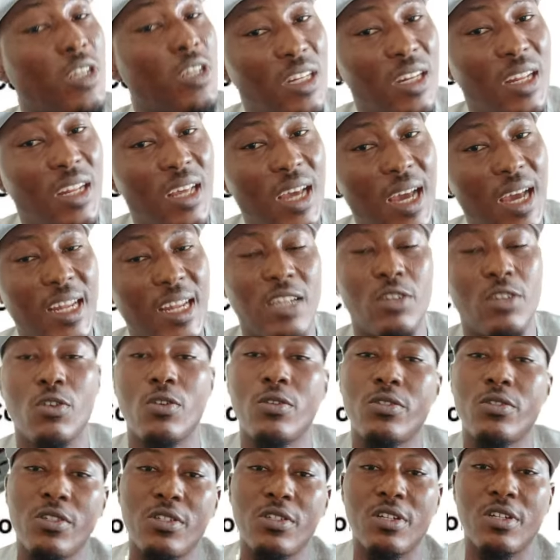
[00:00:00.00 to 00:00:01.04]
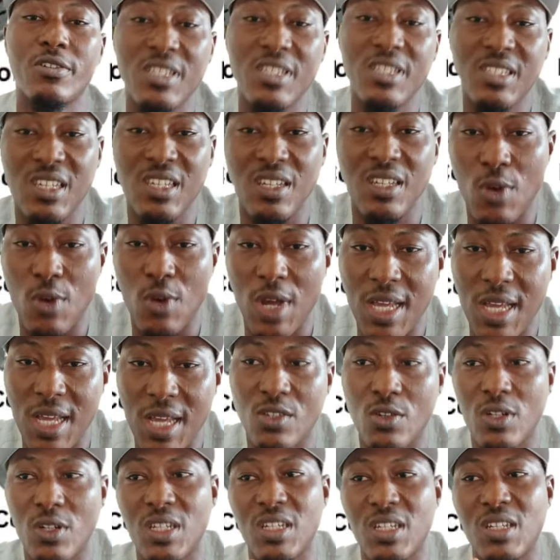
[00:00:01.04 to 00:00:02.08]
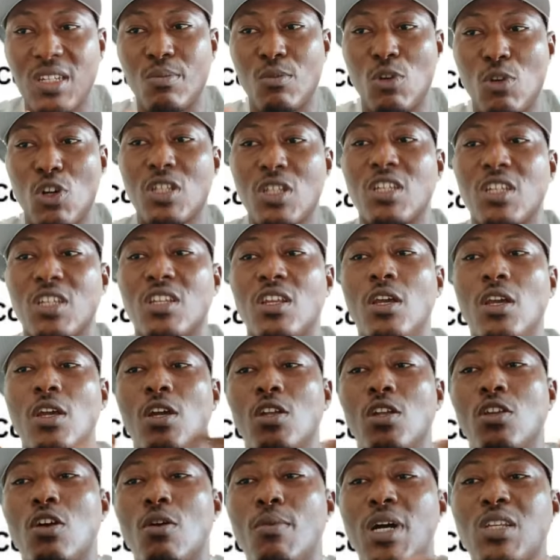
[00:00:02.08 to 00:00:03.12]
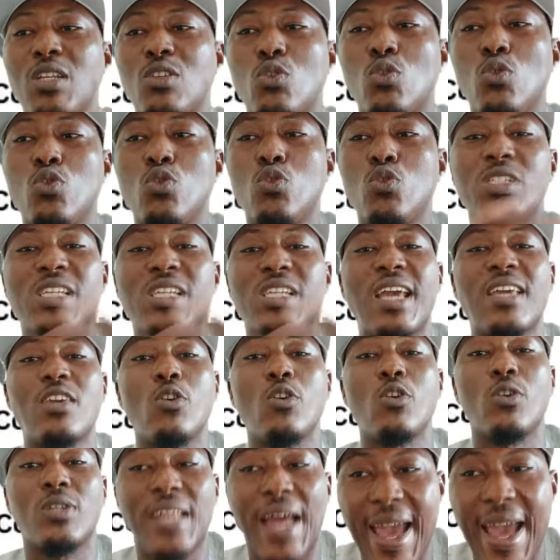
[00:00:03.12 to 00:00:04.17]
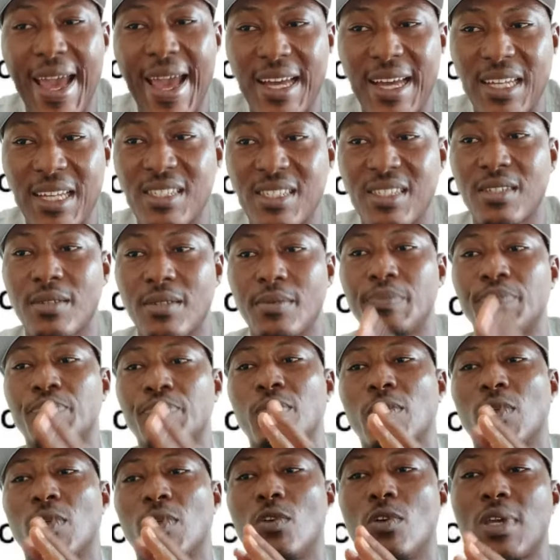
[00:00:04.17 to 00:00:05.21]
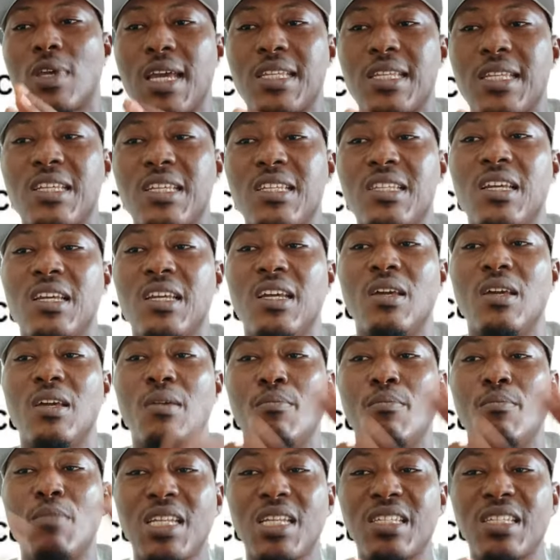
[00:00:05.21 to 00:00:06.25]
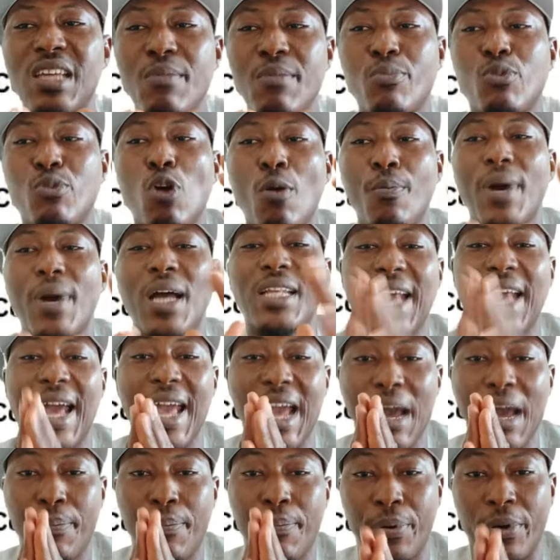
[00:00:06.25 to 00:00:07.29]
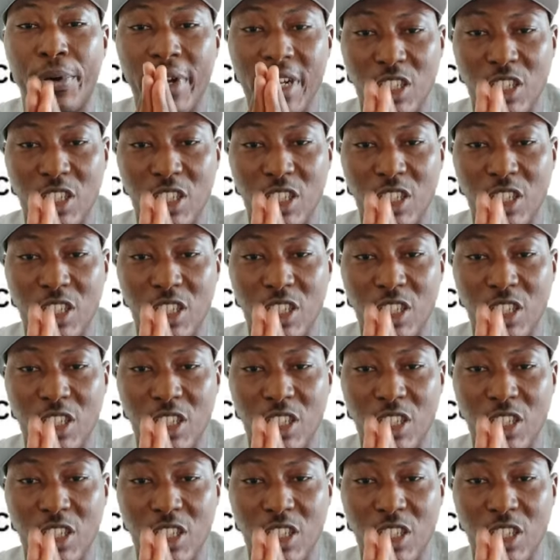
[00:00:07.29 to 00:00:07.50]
And I told you the reason why it's done in the morning. Number 2, you check your tires. You get it? Maintain proper tire pressure.